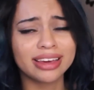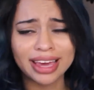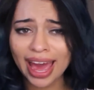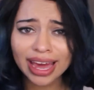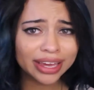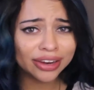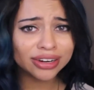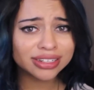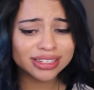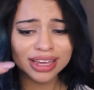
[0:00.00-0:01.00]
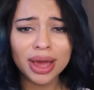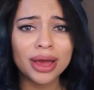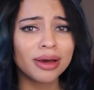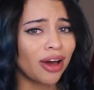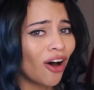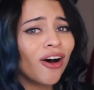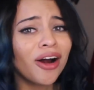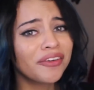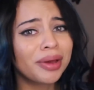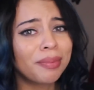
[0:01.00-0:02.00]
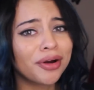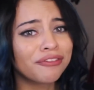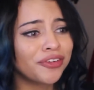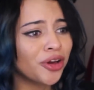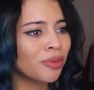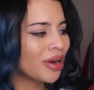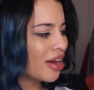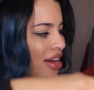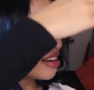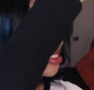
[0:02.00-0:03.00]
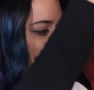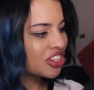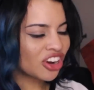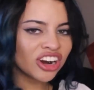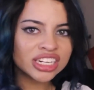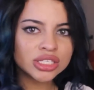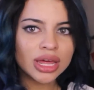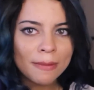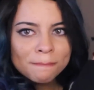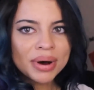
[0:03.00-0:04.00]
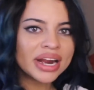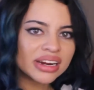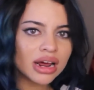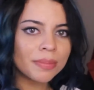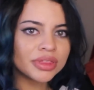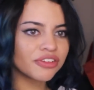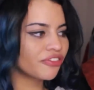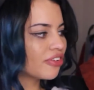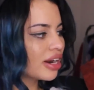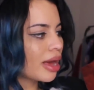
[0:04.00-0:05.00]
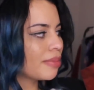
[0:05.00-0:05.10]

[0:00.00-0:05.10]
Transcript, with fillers: Cat ears, Ahari perfume, skirts that button up in the front.